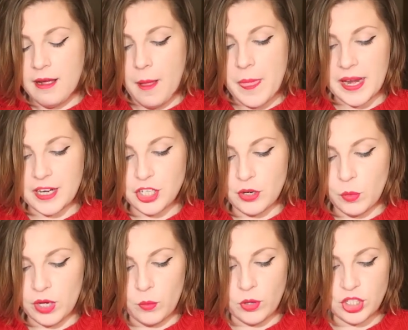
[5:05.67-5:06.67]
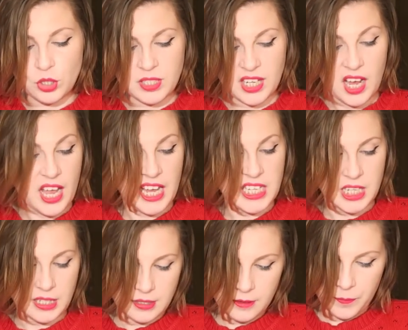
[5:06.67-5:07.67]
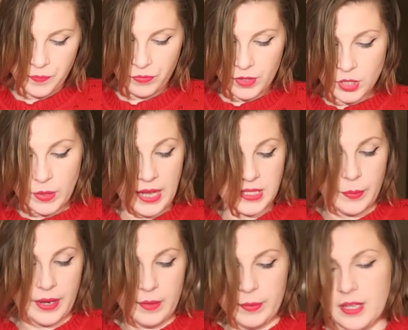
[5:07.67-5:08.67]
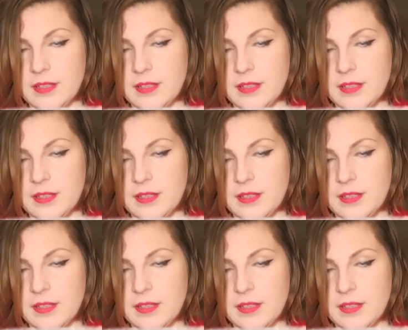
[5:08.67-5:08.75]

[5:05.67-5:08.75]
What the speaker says: And then I showed her what it was. She was like, I hate it. So I had to buy it